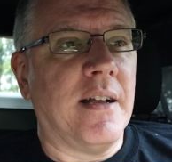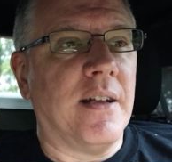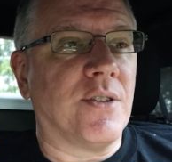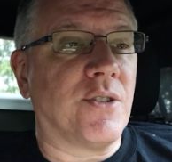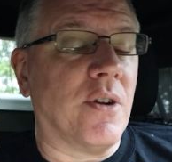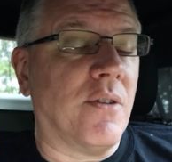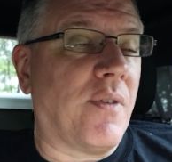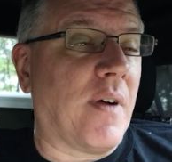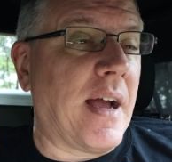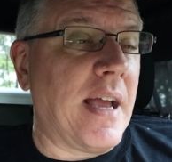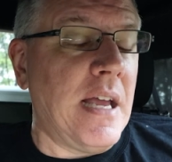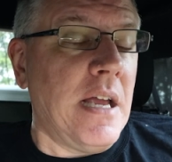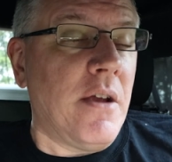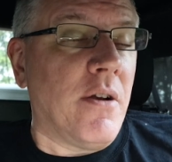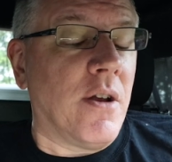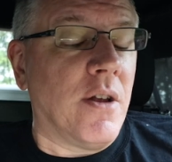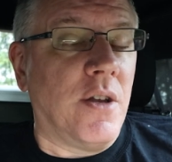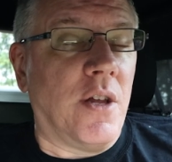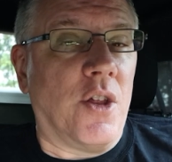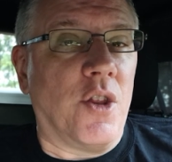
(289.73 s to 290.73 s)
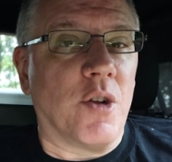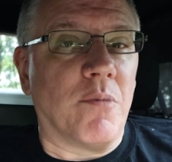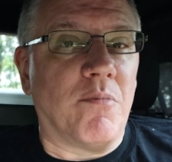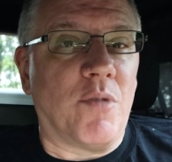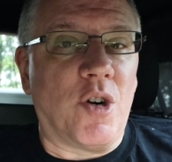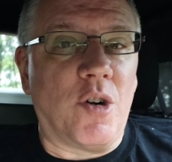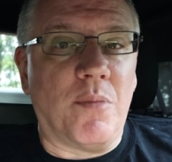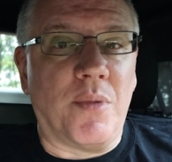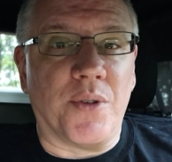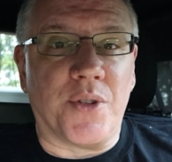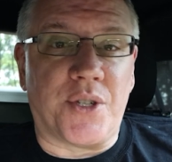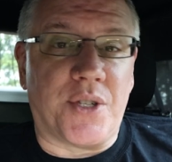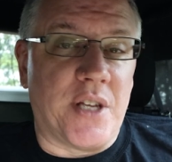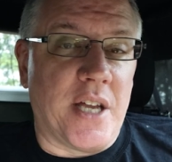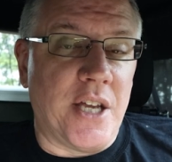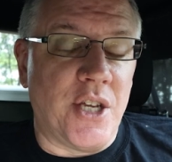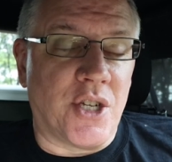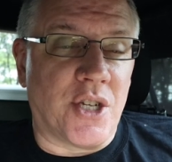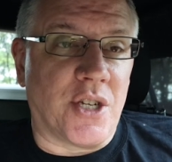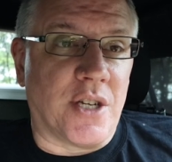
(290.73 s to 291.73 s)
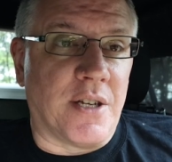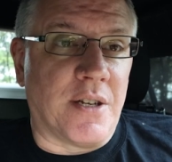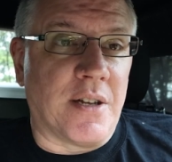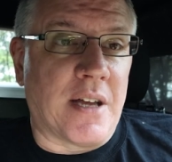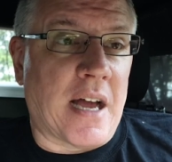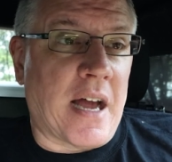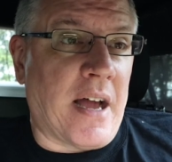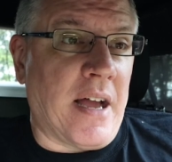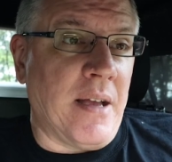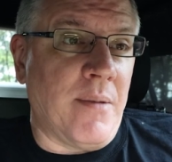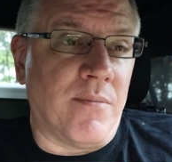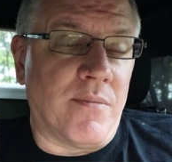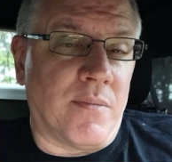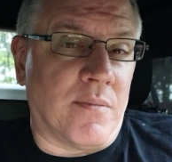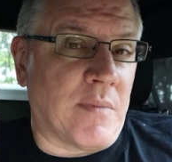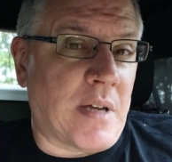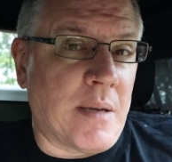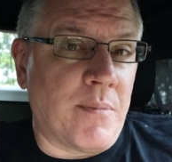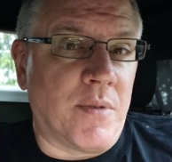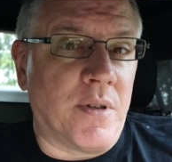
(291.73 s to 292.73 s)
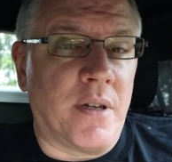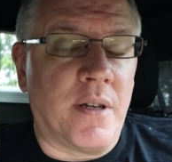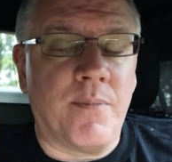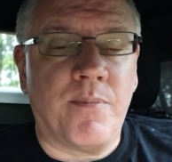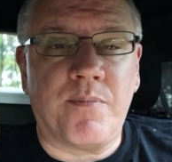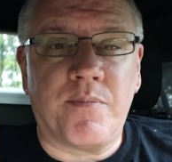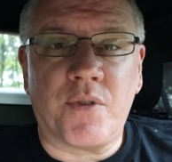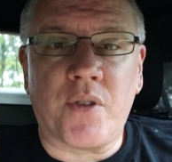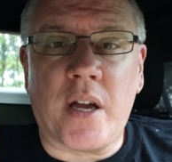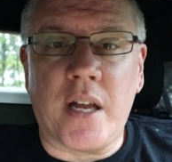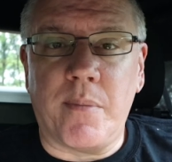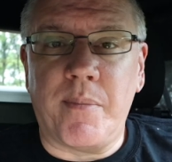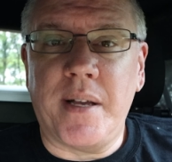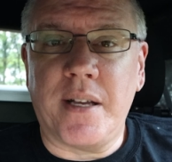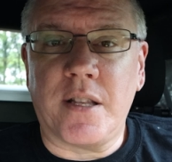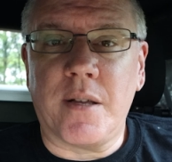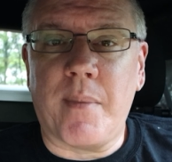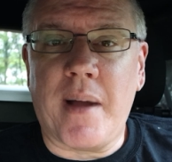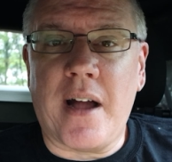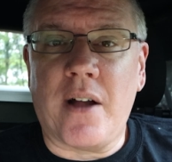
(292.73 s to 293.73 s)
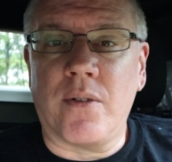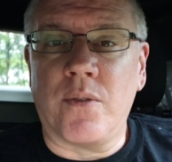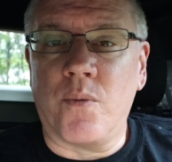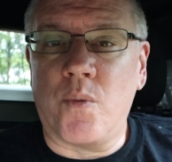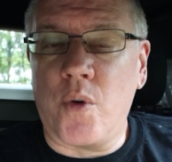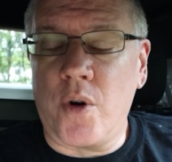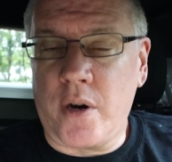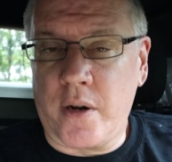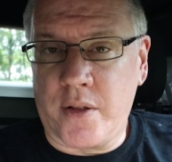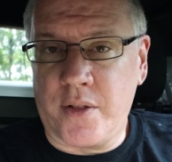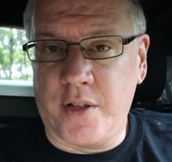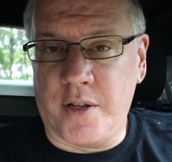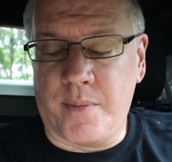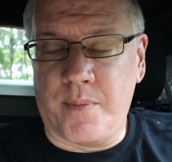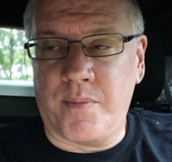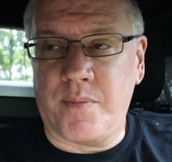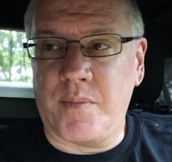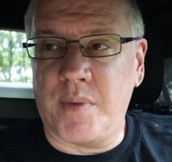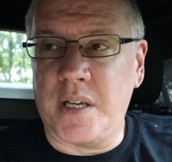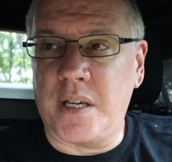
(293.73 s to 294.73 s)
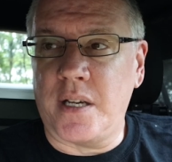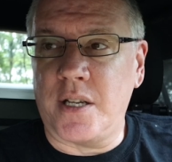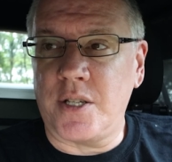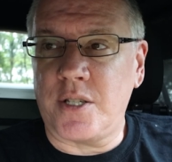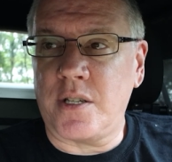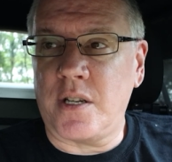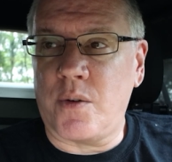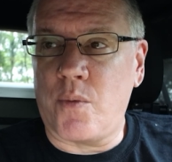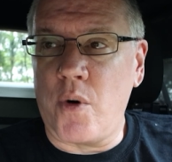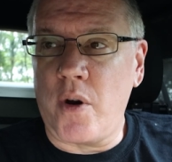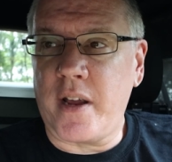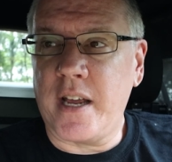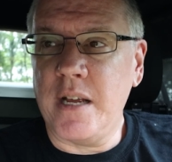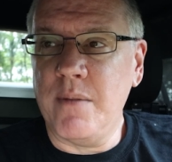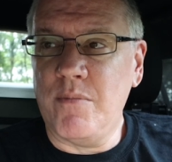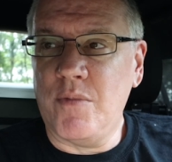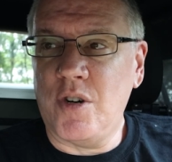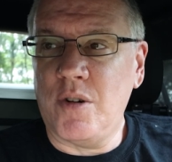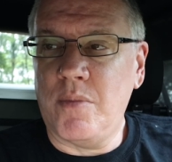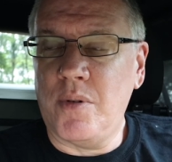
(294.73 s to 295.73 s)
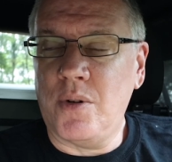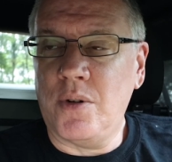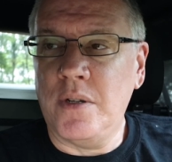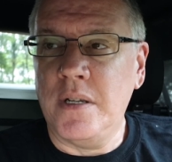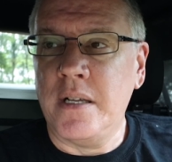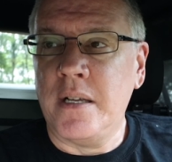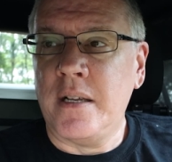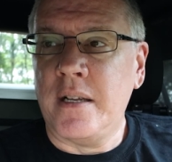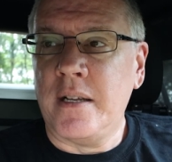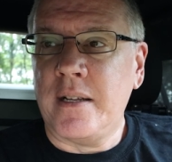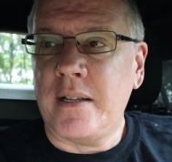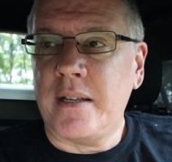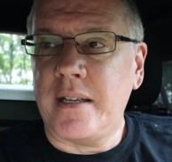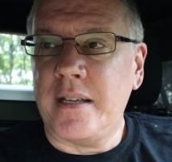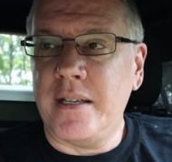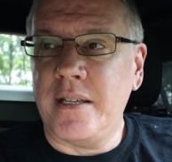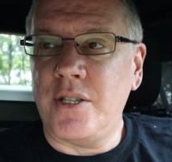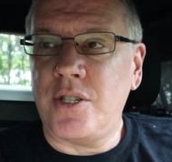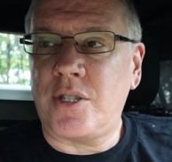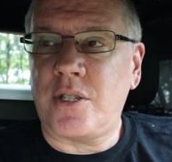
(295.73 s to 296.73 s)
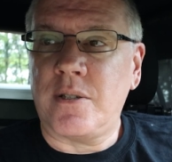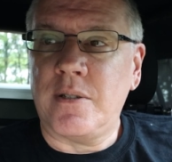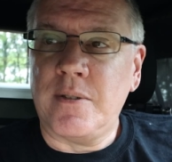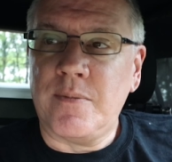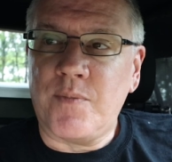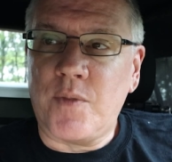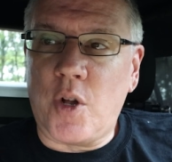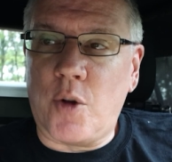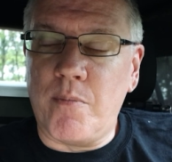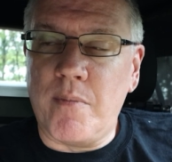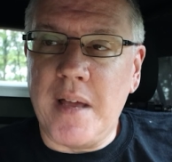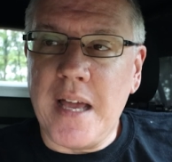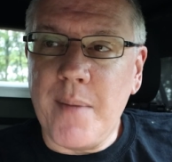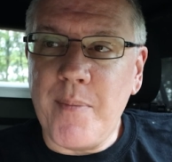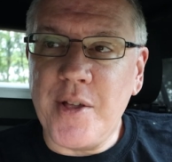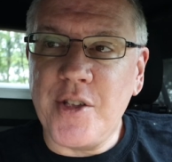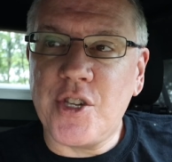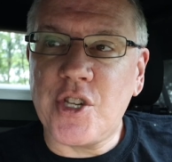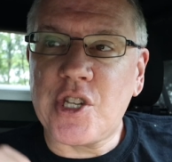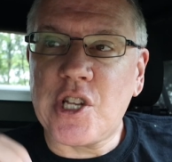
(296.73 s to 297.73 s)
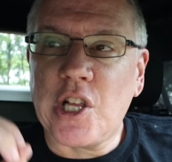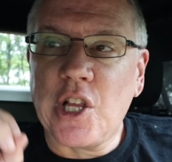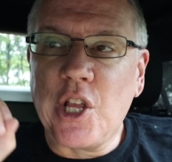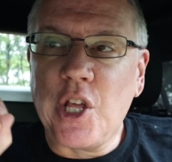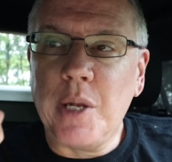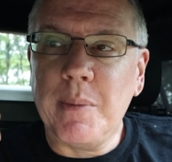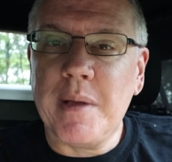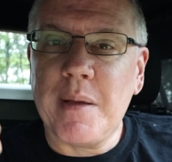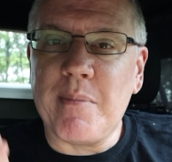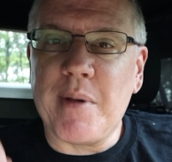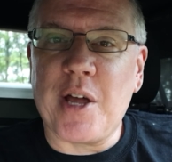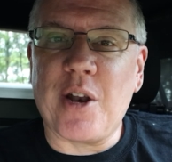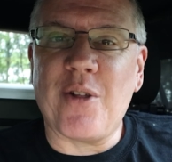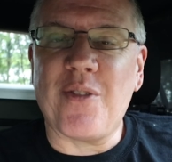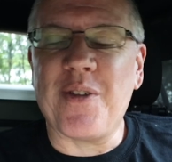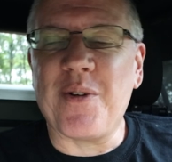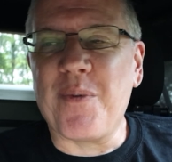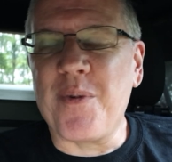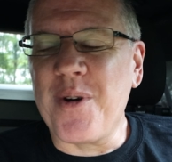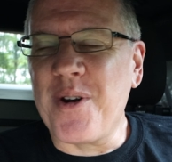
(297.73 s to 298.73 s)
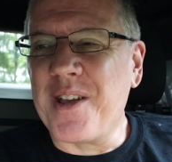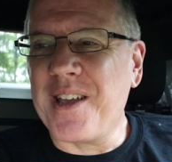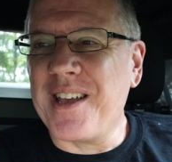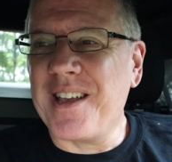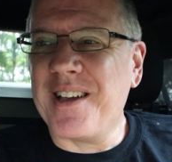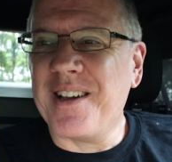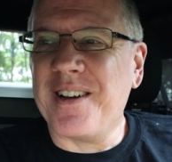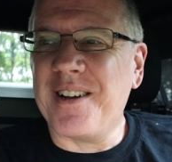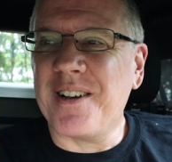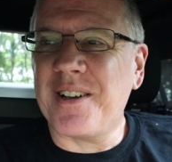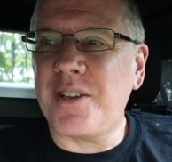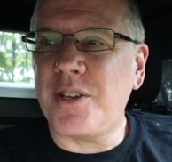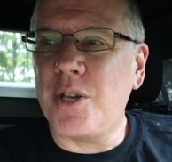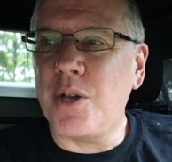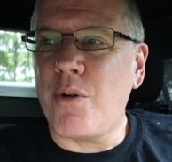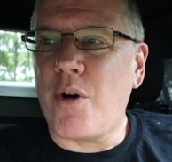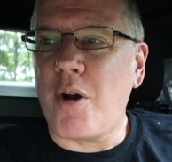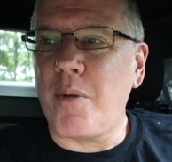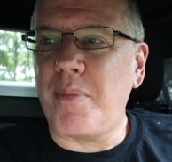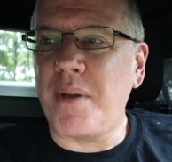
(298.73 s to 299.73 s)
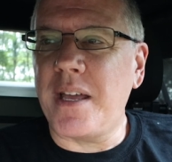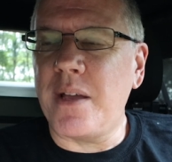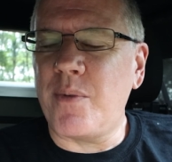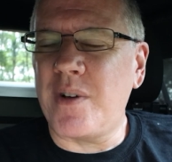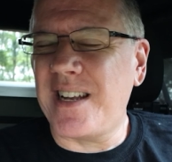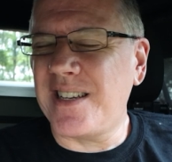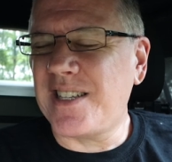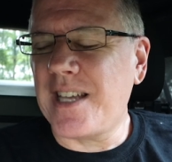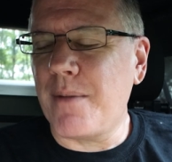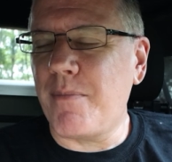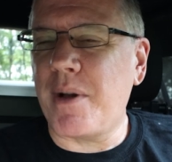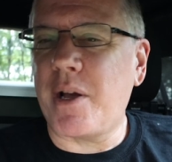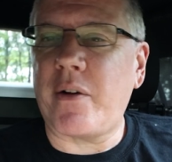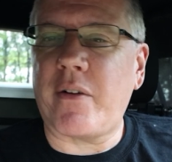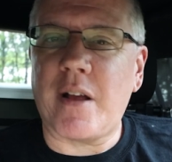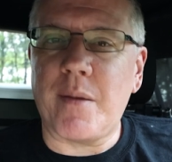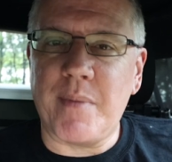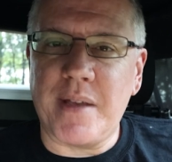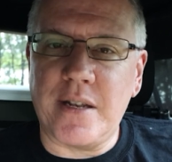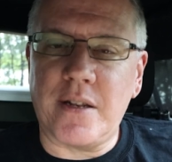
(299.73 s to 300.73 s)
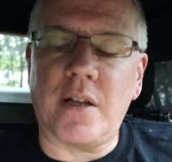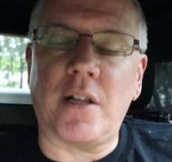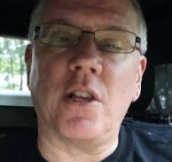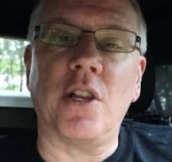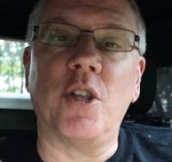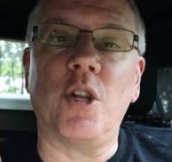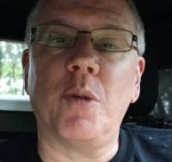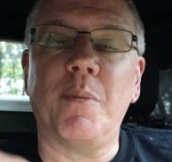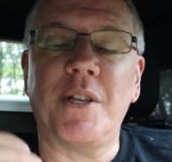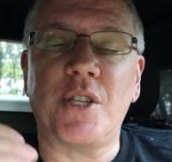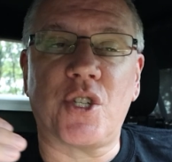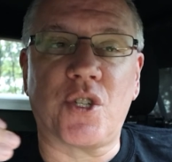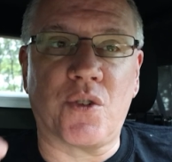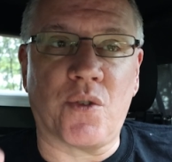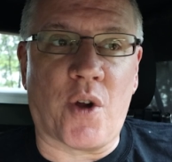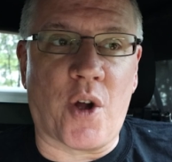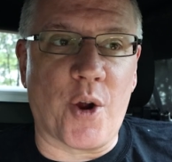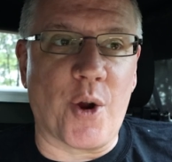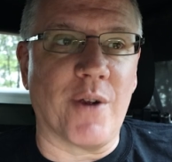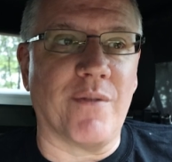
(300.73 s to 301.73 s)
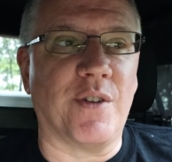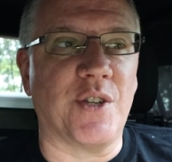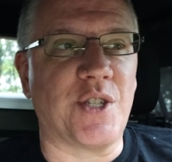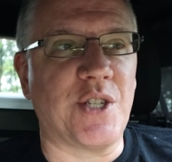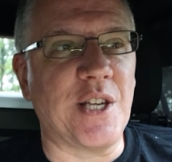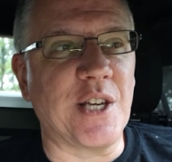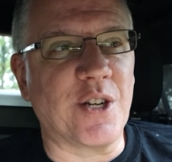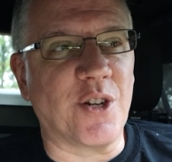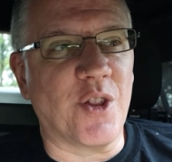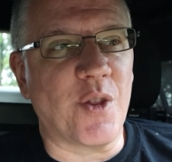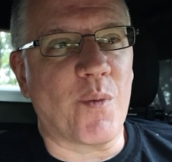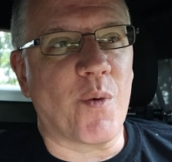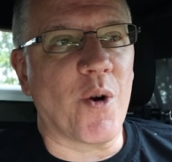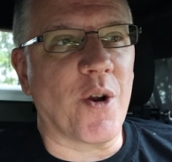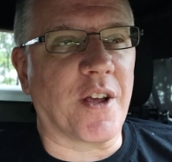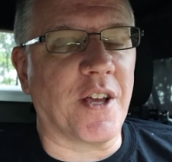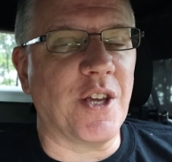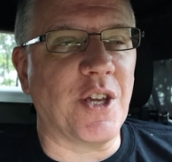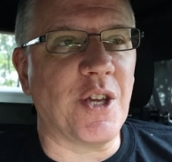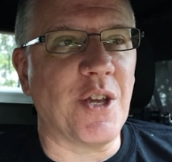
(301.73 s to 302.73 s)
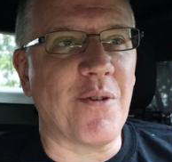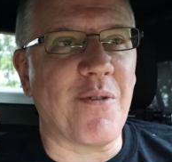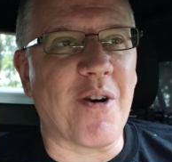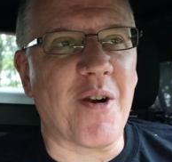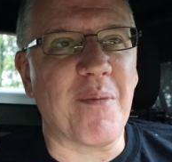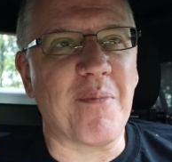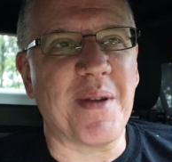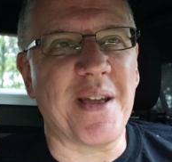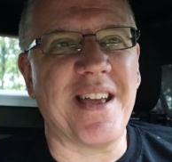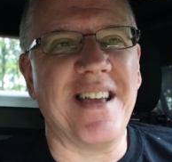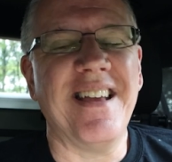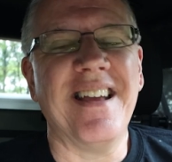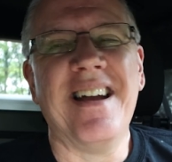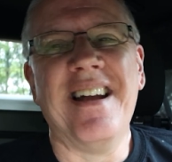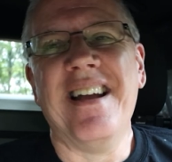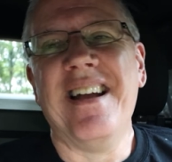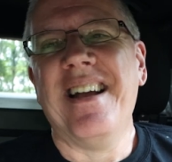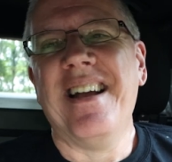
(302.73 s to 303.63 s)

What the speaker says: So if I hear another mobile station, I'm going to try to pick them out and work them, because working mobile is maybe just a little bit better than working QRP. When I say better, I mean a little bit stronger of a signal than working QRP.